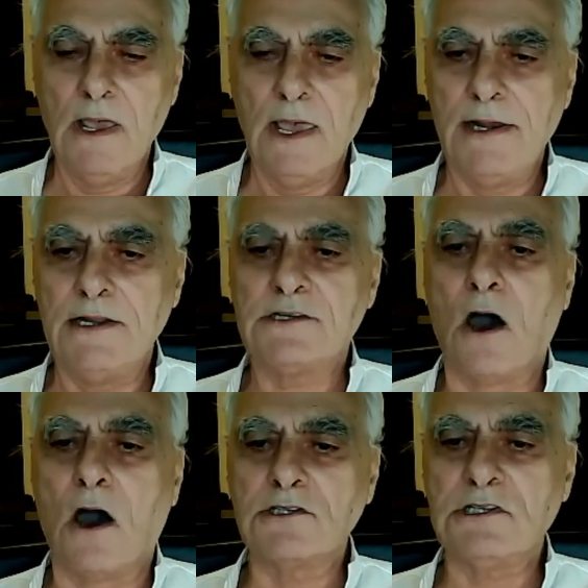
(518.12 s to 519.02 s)
It is
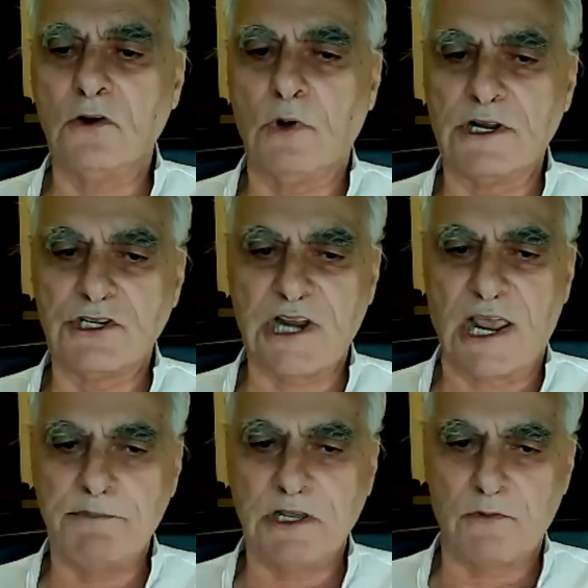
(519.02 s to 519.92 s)
also what has
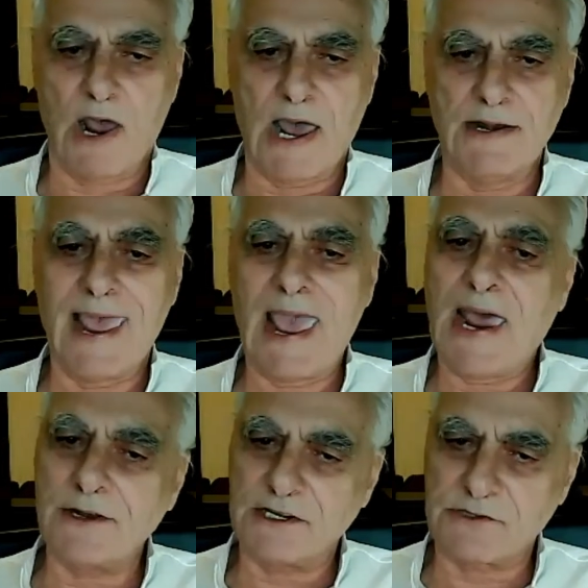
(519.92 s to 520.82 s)
shaped Iran
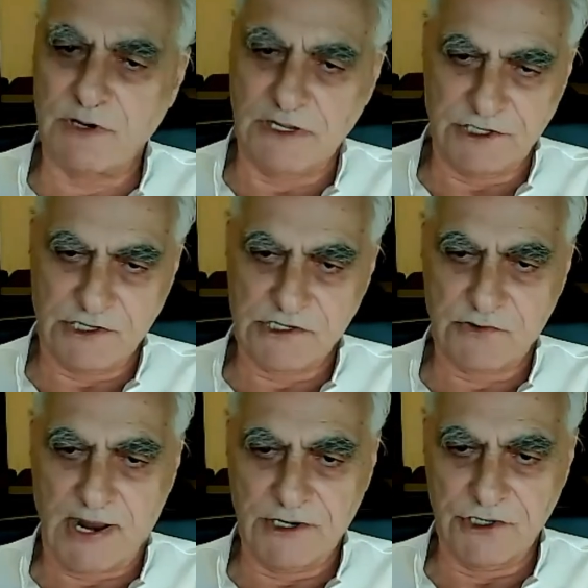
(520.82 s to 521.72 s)
and its religious
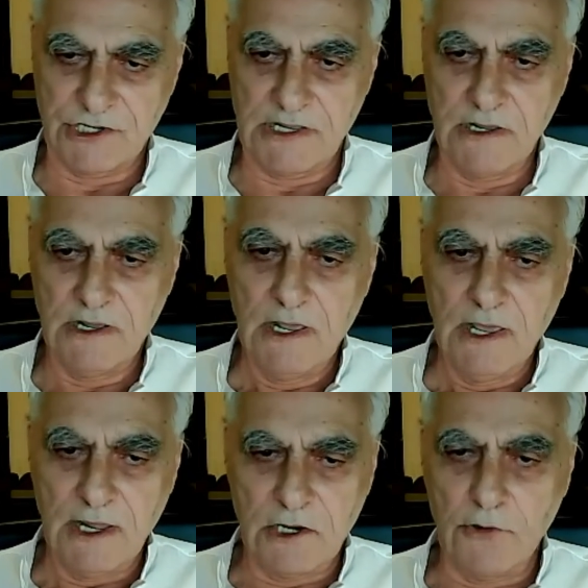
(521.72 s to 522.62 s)
strategy,
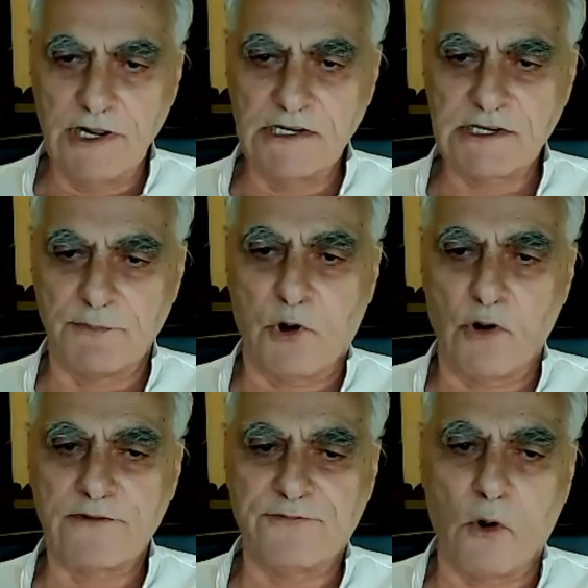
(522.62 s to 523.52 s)
including
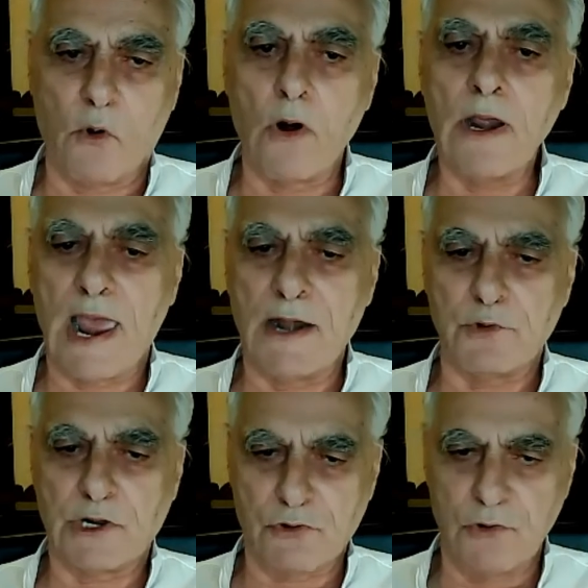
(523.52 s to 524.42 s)
support for and
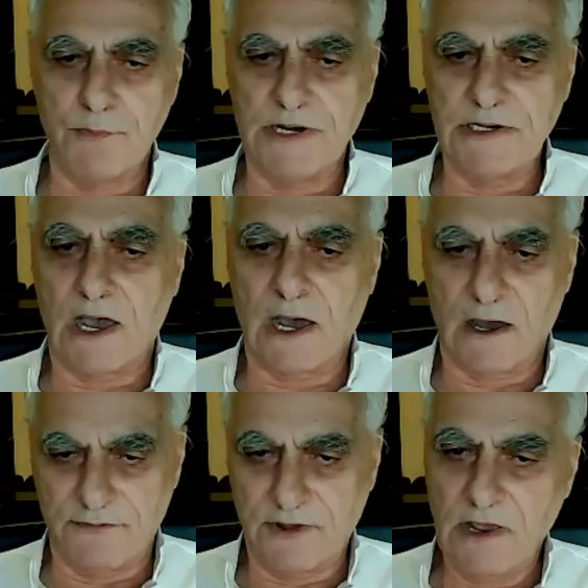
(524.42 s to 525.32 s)
recruitment
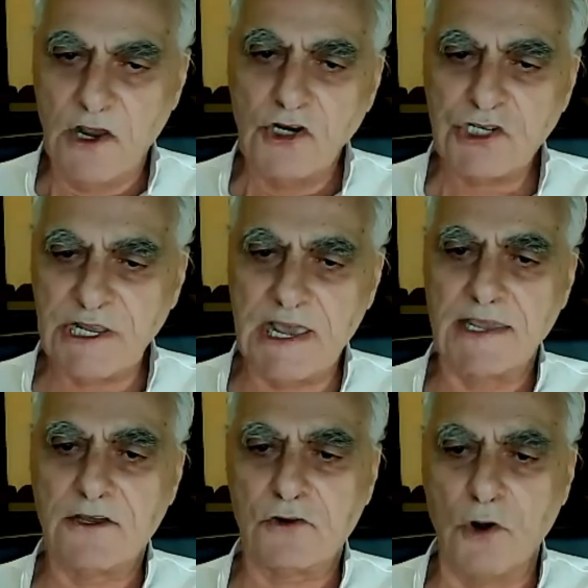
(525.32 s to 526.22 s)
of
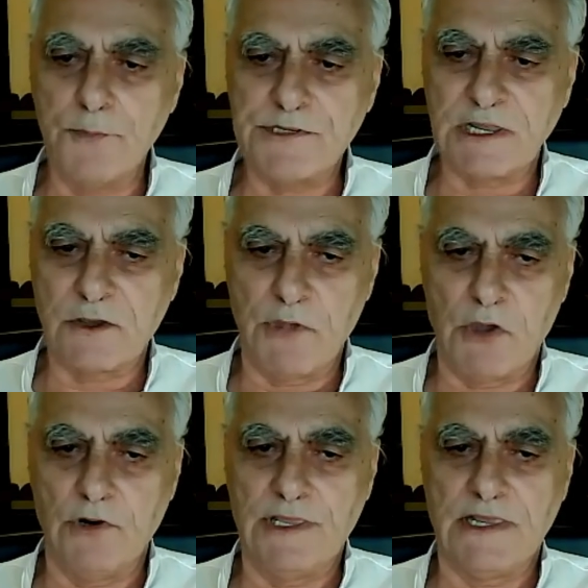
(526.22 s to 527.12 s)
Shiite groups and
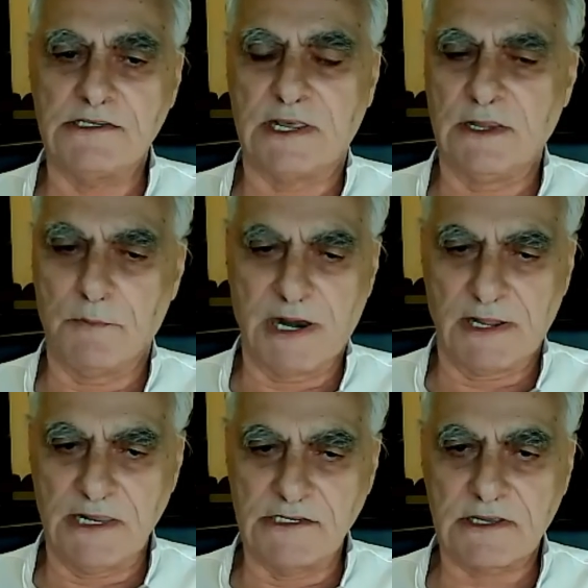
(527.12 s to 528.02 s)
communities in the Middle
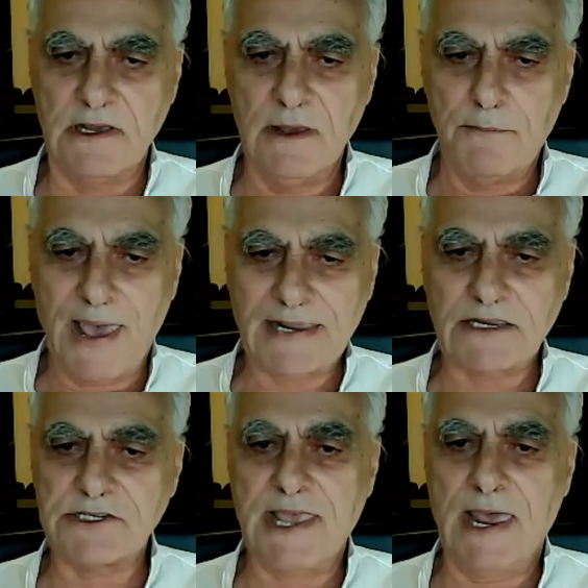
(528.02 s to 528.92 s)
East,
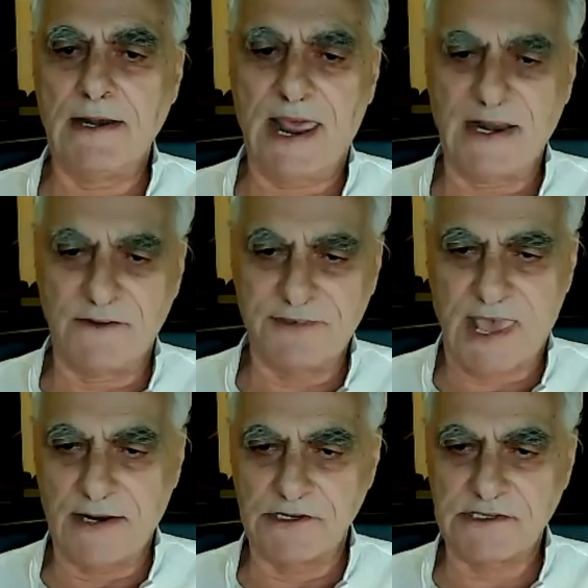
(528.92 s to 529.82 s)
Pakistan, and
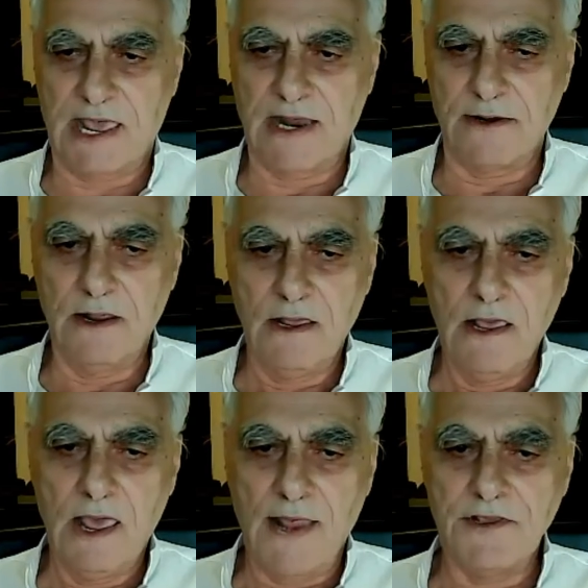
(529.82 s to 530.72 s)
Afghanistan,
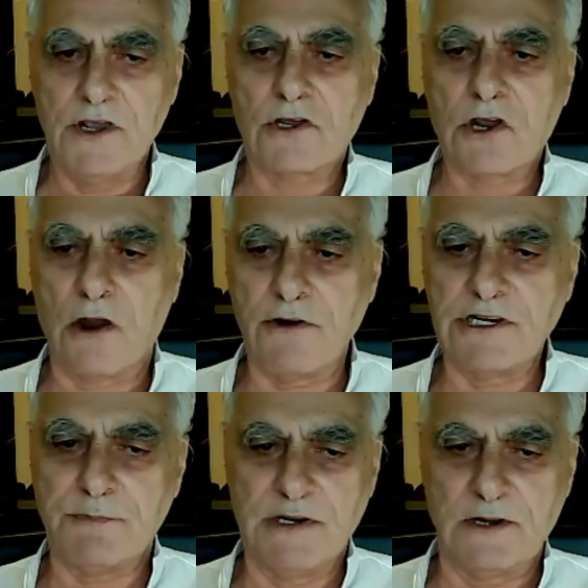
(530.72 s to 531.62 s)
and the
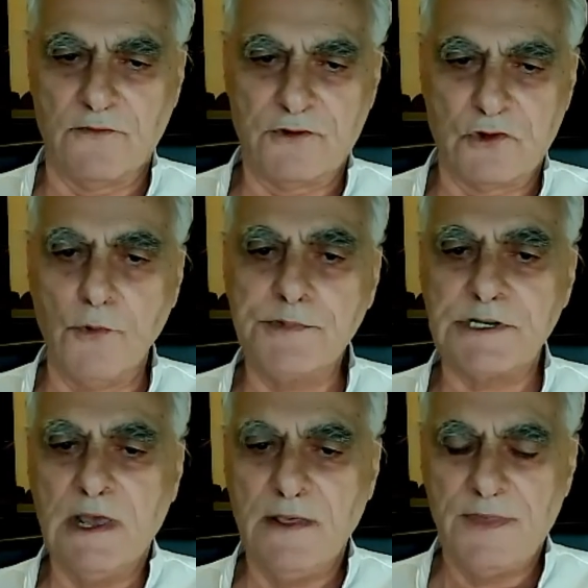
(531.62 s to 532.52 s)
encouragement of
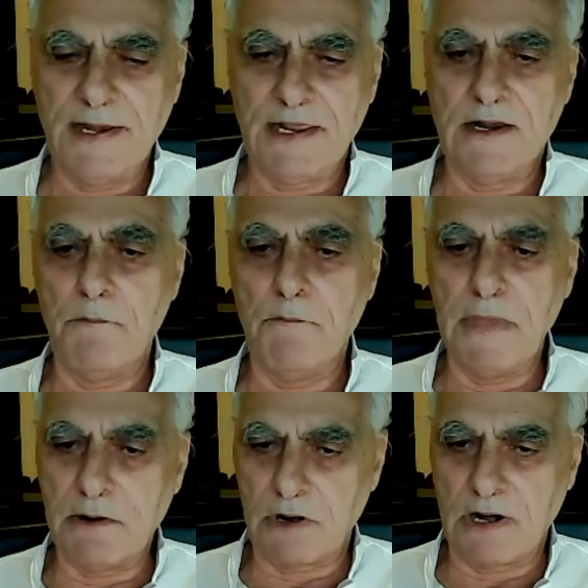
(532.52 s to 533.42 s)
groups that in a
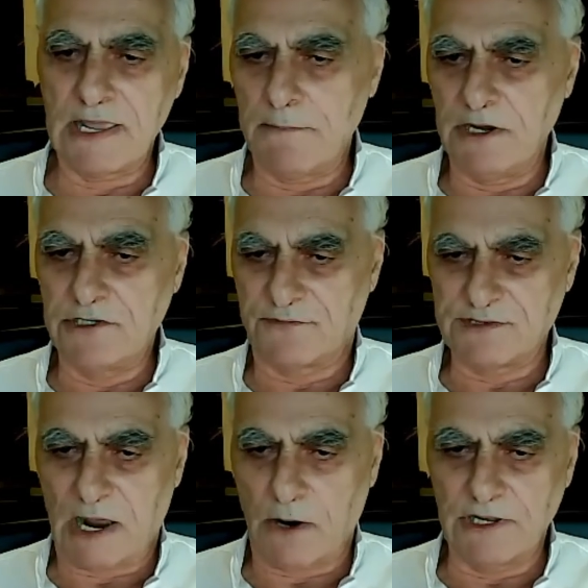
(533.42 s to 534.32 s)
mirror image of
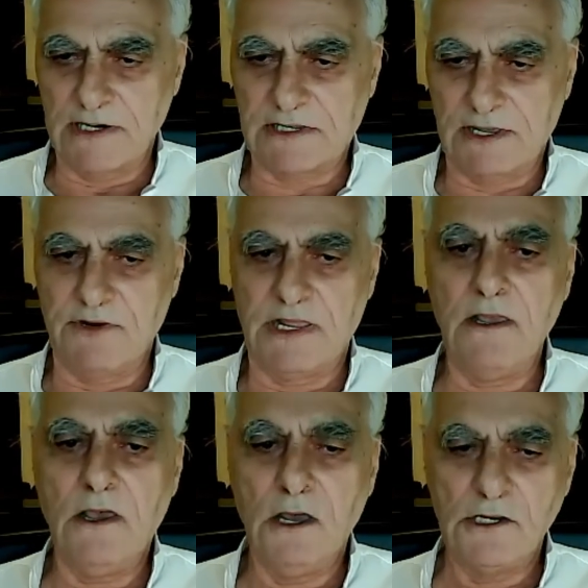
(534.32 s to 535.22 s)
Saudi
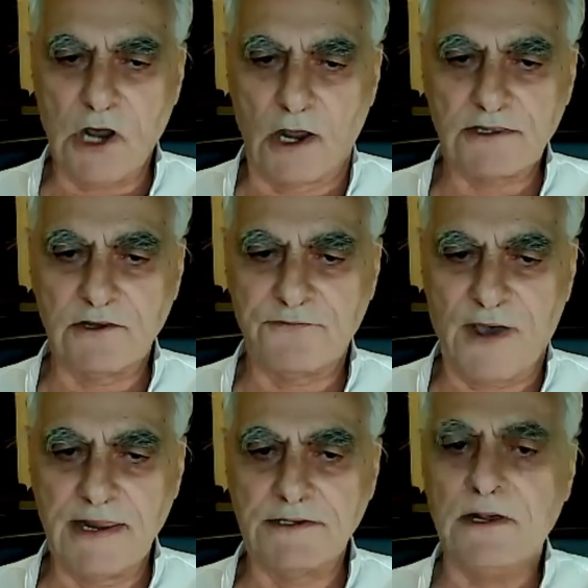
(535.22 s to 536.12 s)
activity sought
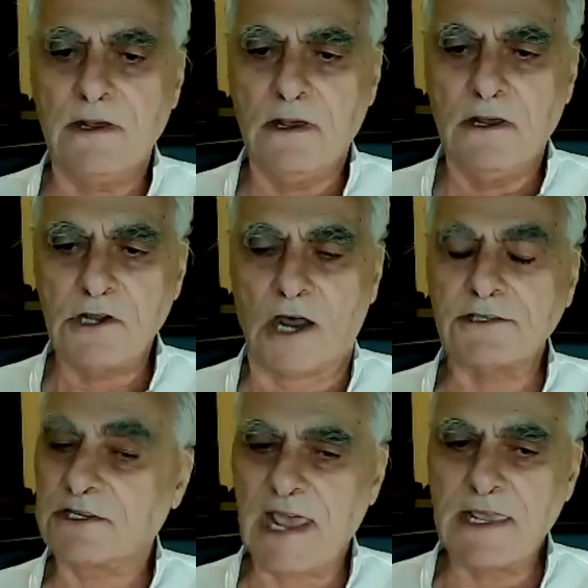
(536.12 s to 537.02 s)

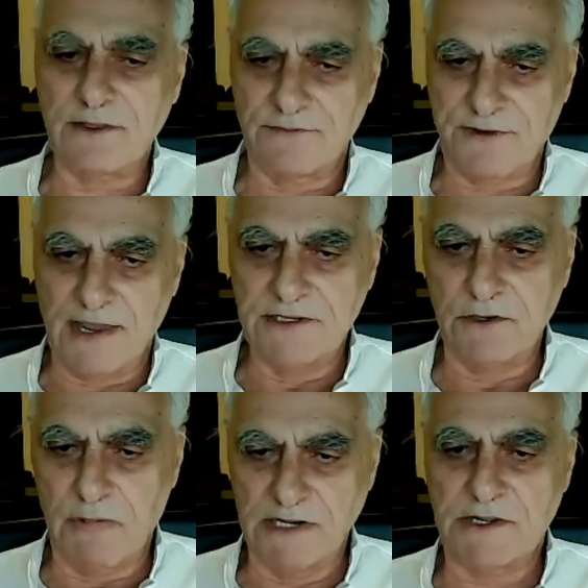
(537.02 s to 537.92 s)
to take the fight to
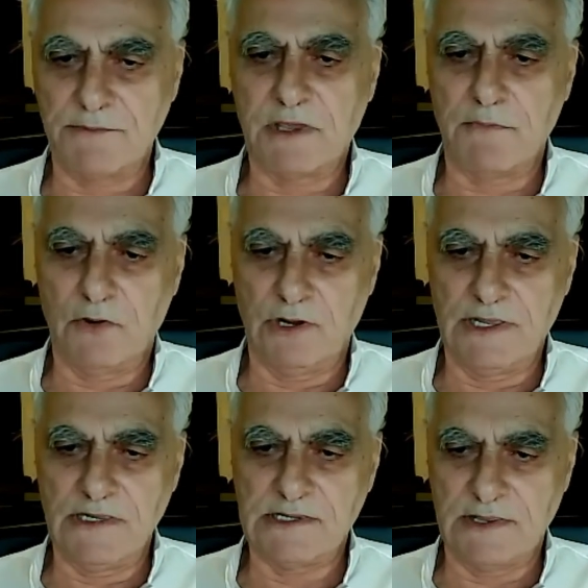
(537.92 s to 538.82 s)
Muslim
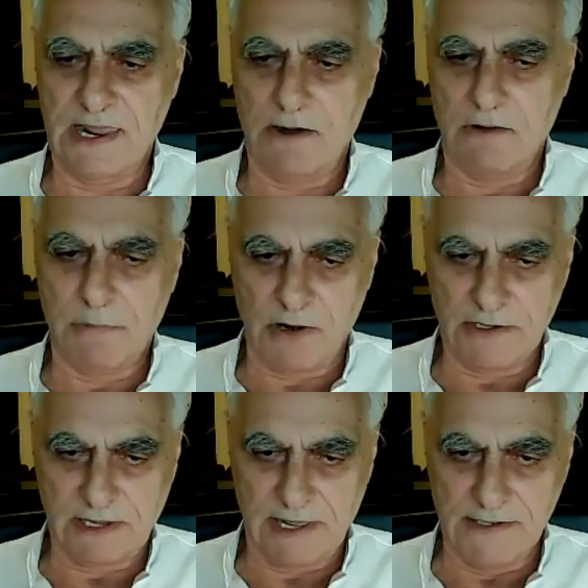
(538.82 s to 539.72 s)
communities in the Arab
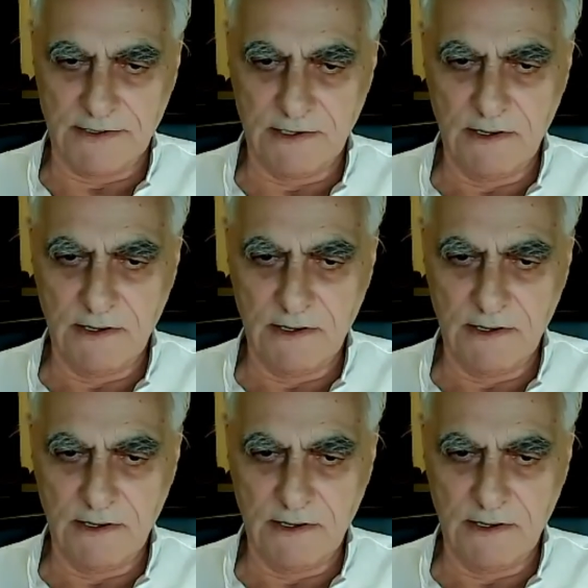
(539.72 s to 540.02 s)
heartland.